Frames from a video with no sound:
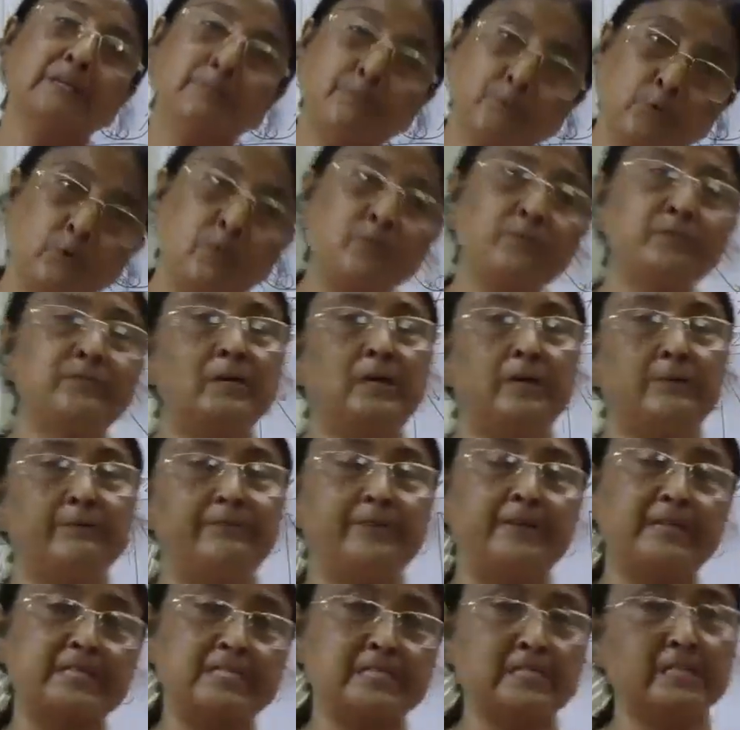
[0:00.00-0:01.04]
remove the
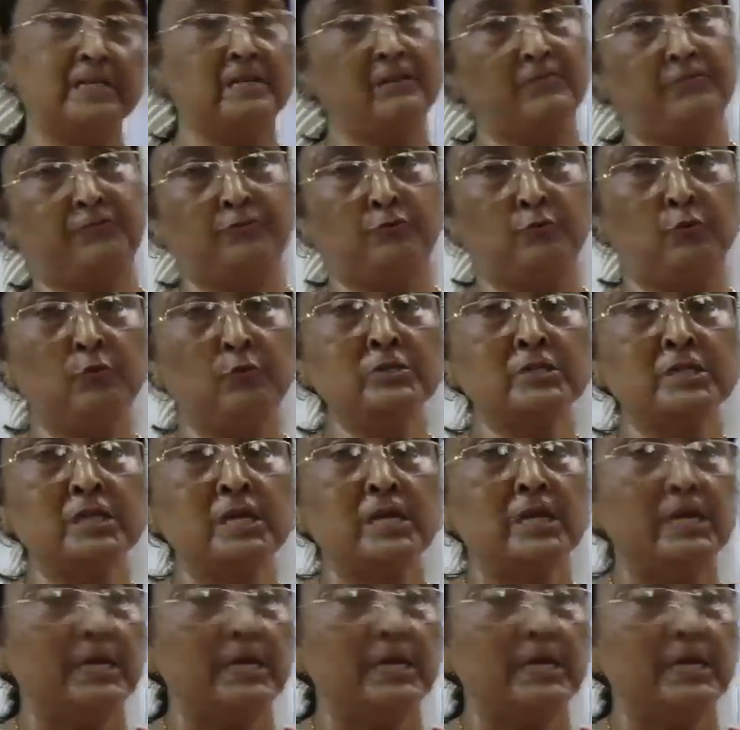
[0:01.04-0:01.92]
frictional force,